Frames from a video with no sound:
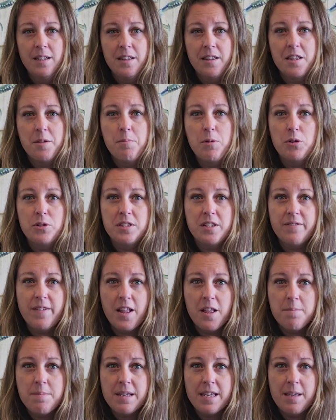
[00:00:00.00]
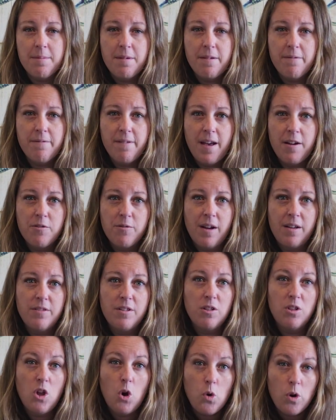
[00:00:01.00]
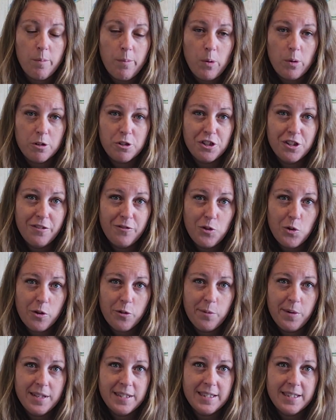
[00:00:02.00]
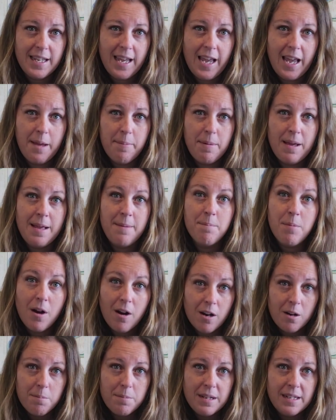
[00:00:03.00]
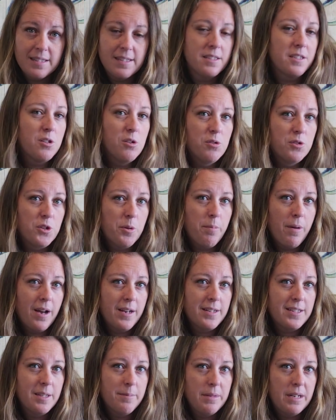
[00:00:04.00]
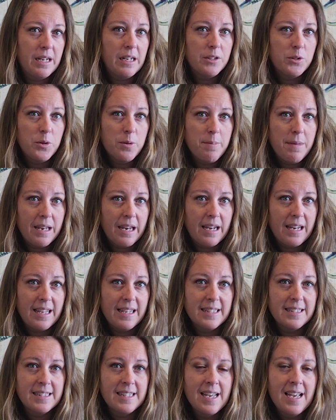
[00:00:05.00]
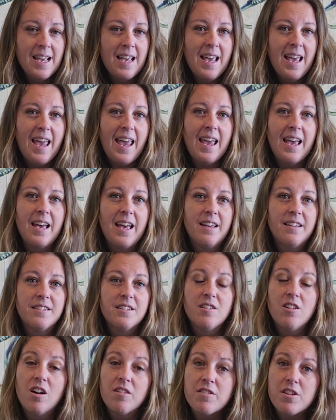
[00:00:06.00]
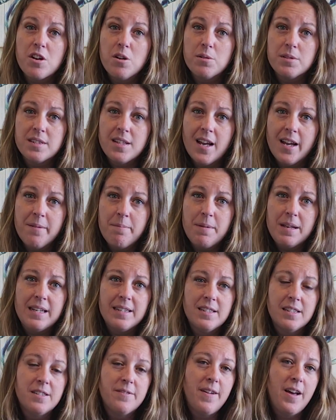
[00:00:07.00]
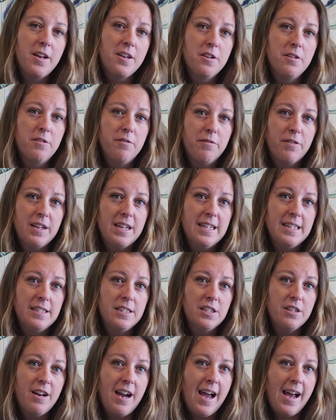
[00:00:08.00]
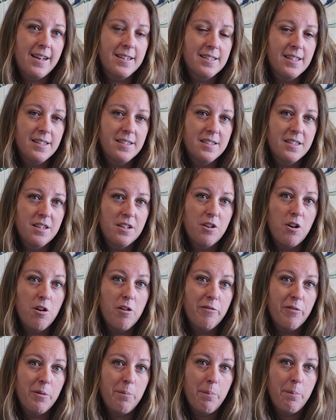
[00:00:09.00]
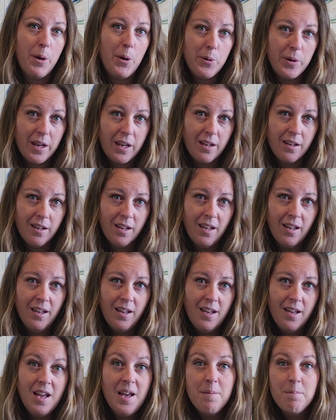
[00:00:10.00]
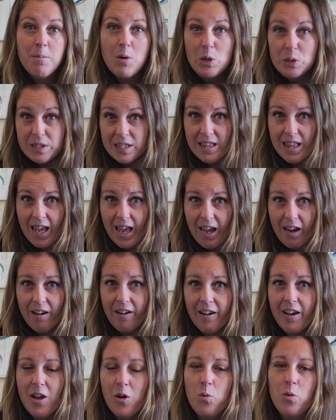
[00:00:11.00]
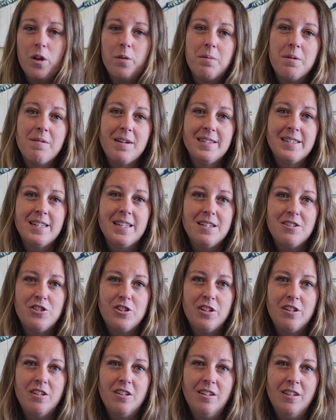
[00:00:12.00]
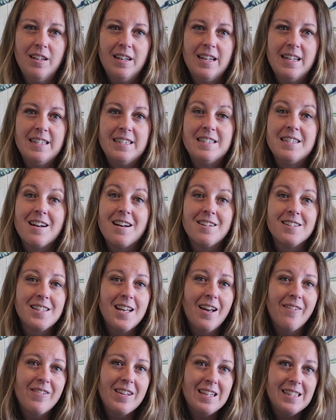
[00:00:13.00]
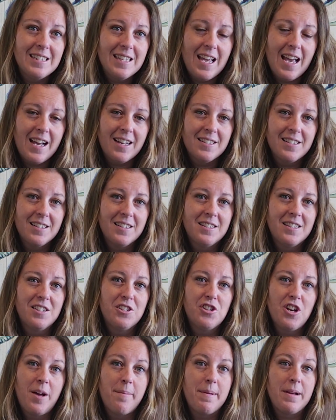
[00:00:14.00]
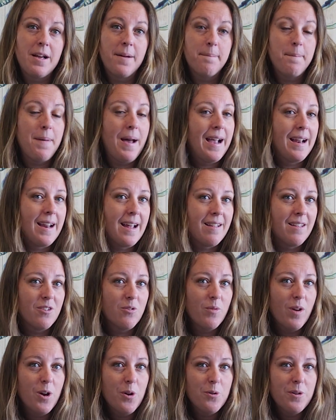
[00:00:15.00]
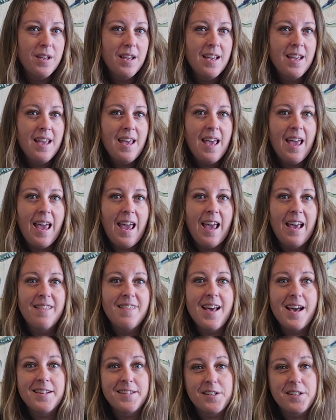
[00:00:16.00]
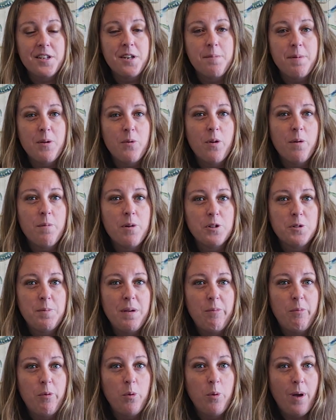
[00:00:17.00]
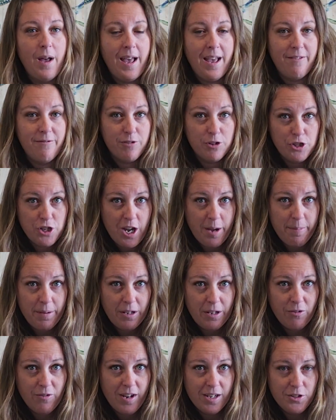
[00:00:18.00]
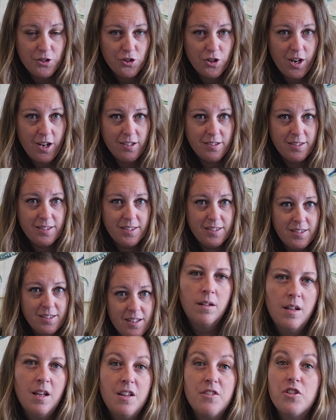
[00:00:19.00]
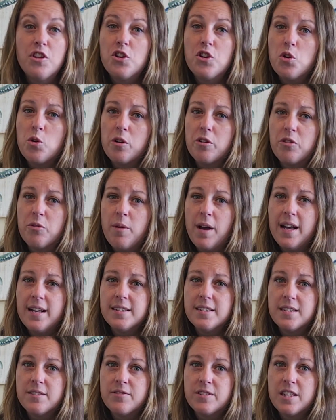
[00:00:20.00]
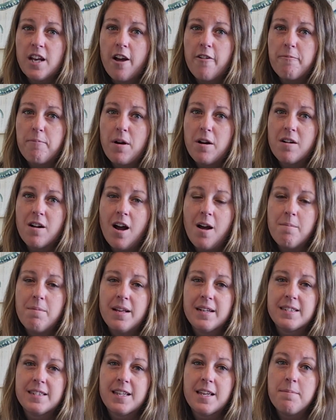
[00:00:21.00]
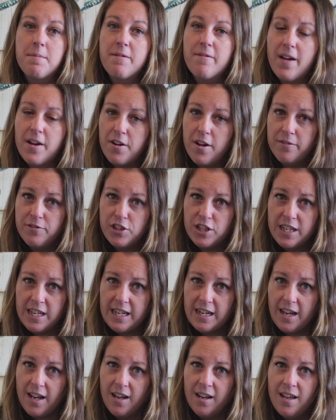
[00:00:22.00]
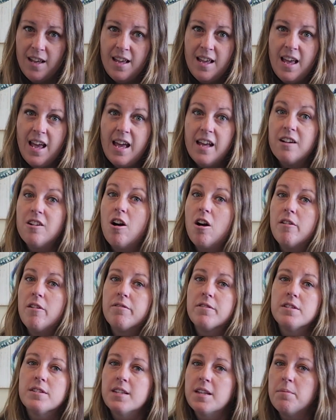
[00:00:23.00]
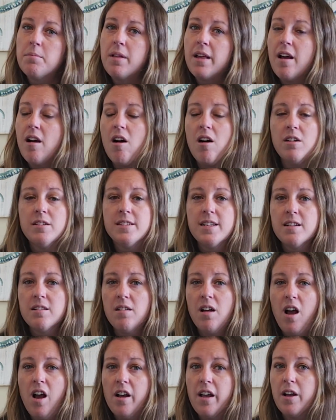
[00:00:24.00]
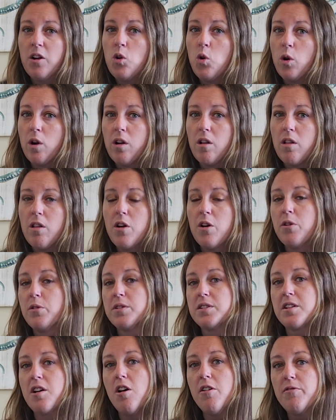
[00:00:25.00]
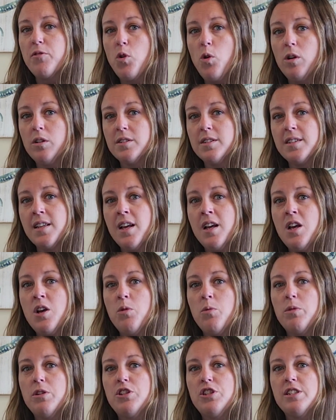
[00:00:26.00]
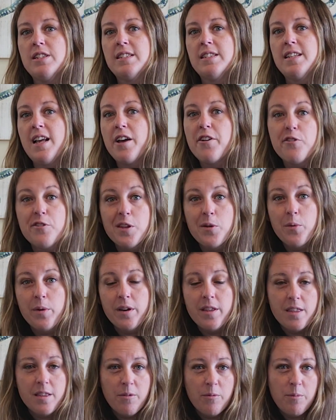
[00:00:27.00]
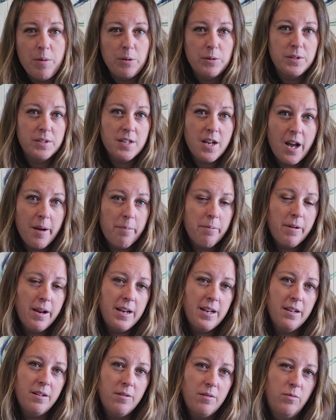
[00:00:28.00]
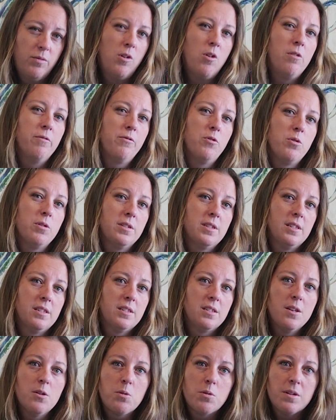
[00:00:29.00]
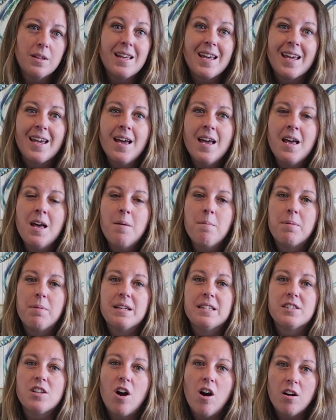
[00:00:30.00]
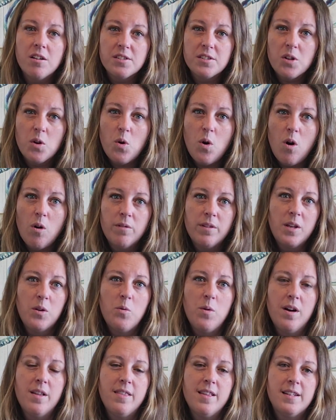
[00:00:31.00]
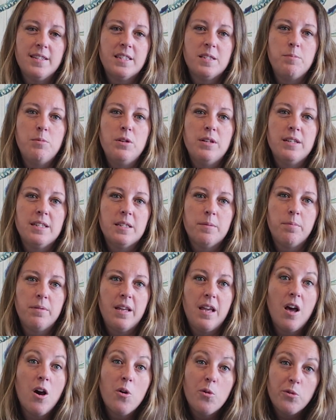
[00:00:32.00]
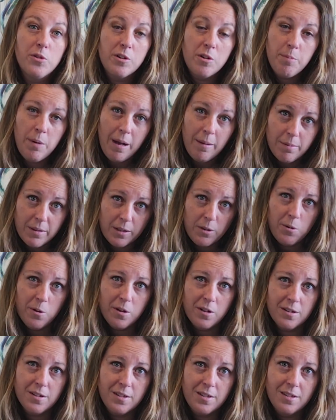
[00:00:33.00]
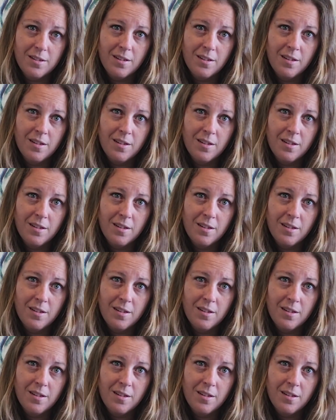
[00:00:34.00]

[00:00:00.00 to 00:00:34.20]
The most development can be found around the lower portion of Northwest Cape, in part because it's closer proximity to amenities, and along the coastline because it's valued for easier access to the Gulf on boating. Most of the area will be residential. It does have easy access to shopping on Pine Island Road, and that's going to be where most people will head for shopping and restaurants. The Northwest Softball Complex can be found off Chiquita, and golfers can play all day long at Coral Oaks Golf Course, which is not only one of the most top-rated golf courses locally, but it's also only one that's municipally owned public course.